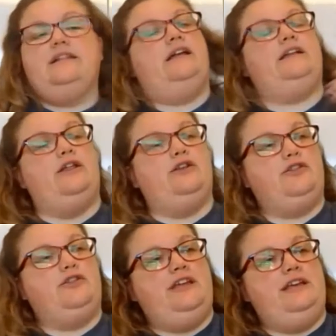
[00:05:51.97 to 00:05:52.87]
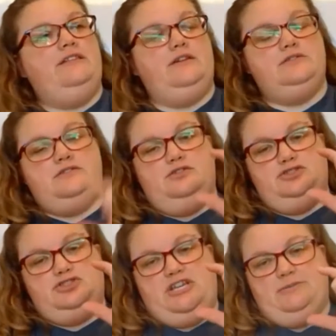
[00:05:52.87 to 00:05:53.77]
Another thing, those little
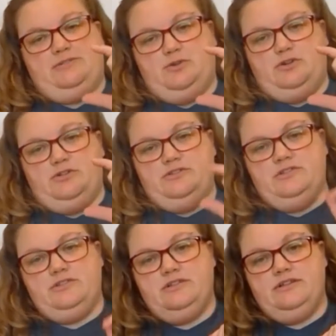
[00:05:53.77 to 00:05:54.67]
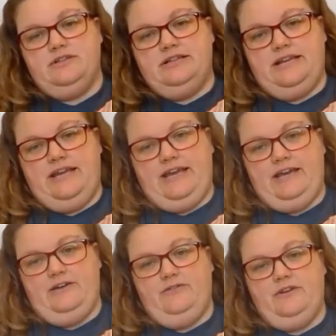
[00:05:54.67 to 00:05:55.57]
shape sorters that they
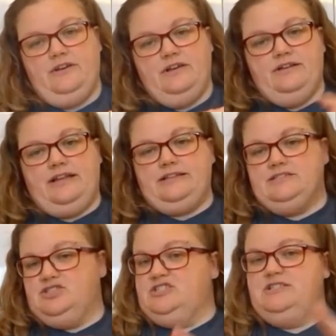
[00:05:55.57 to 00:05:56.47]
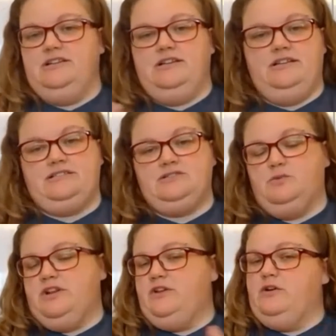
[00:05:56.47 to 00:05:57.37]
have, that's
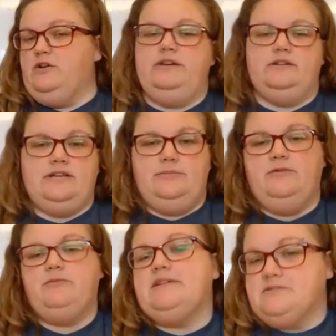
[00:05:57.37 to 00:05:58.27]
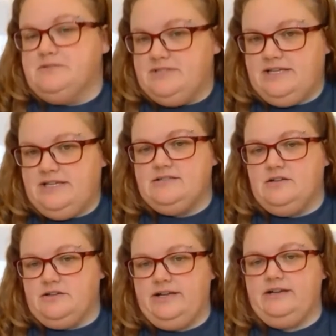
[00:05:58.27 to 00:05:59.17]
one of the earlier type of puzzles that kids
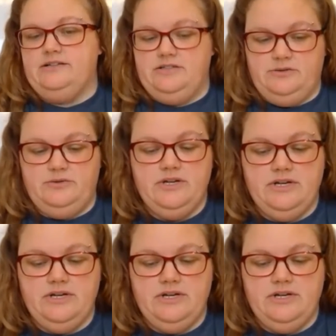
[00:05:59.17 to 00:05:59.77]
learn how to do.